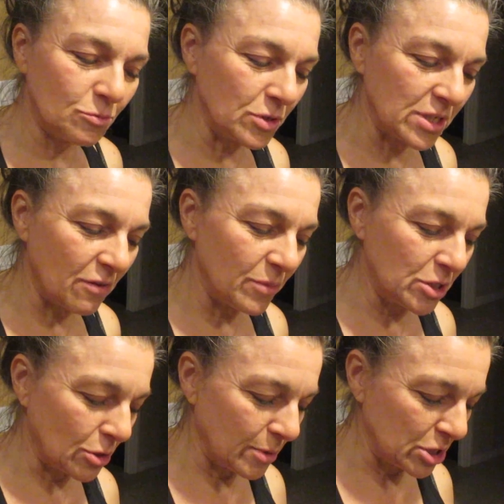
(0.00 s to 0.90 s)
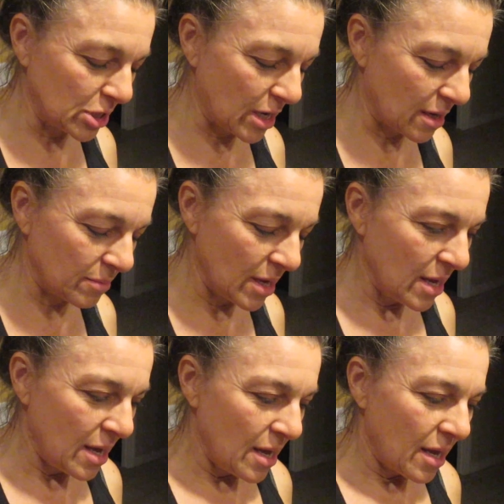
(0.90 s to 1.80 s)
will save me so much time,
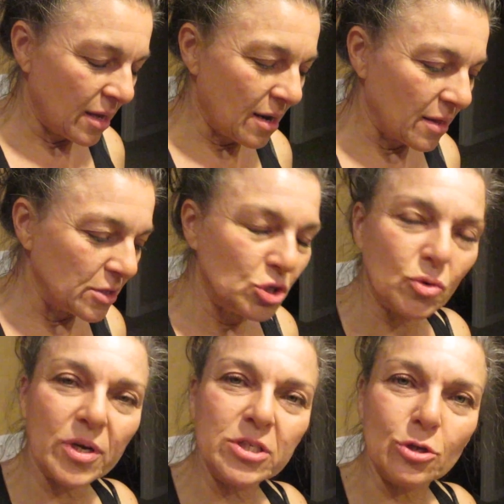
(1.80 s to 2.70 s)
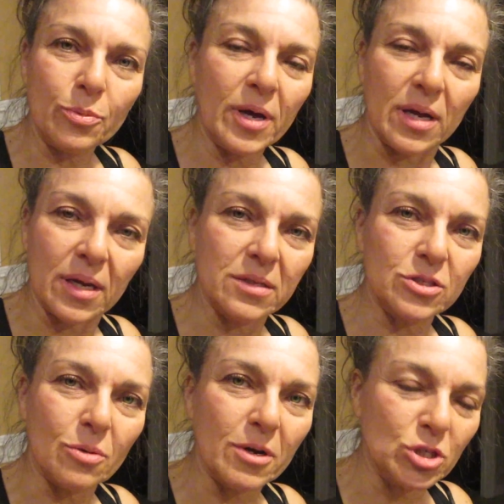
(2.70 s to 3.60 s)
and I'll enjoy soap cutting
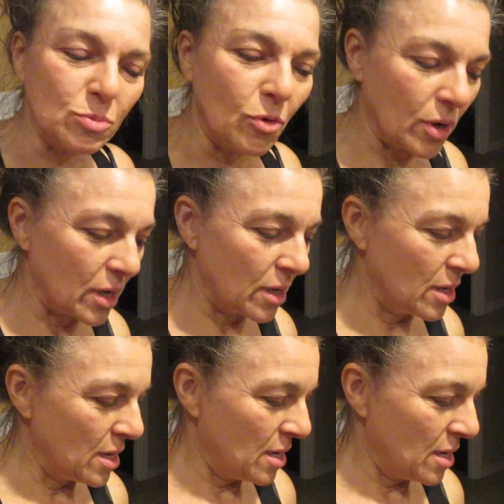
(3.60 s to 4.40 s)
so much more.